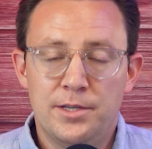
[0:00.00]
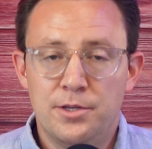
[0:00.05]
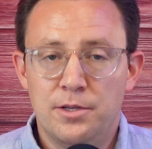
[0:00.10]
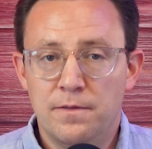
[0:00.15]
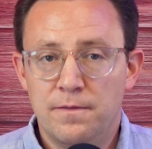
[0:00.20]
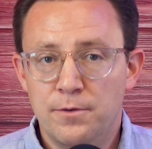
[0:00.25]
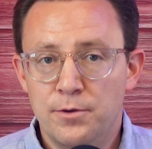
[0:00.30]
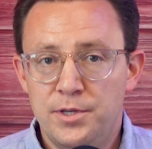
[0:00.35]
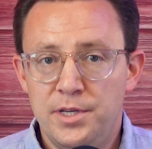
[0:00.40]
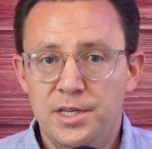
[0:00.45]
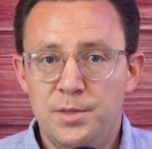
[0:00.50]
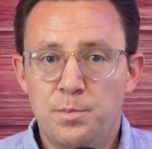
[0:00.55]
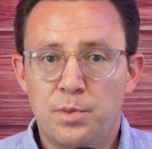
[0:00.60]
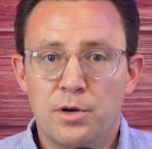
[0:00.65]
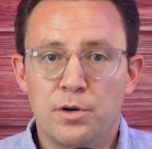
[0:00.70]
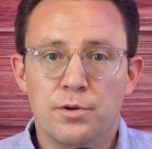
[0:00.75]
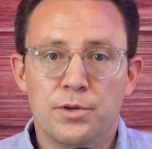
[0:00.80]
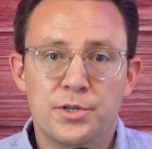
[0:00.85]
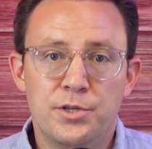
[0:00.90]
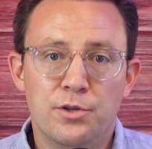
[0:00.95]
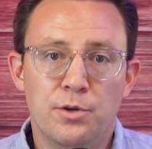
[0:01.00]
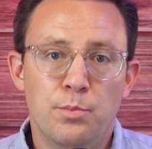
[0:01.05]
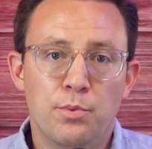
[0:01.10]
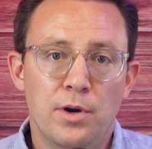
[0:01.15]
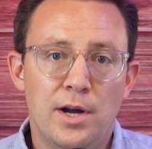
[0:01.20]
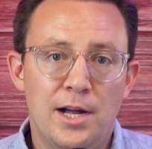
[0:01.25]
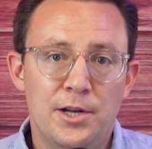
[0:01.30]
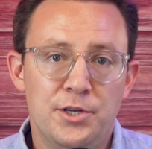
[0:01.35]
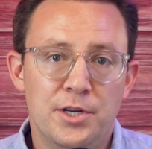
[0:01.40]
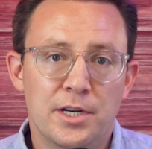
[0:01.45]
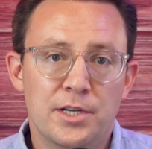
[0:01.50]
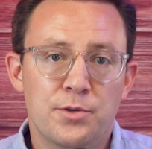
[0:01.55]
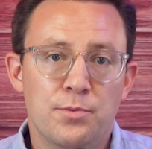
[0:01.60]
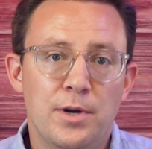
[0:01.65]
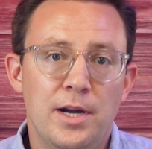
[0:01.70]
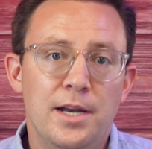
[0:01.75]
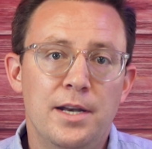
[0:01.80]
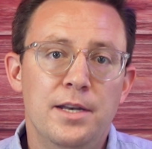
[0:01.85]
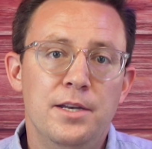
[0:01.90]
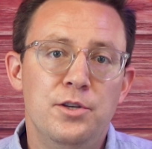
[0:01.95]
So the first is personal projects,
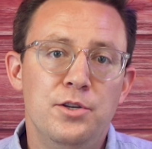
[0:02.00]
right?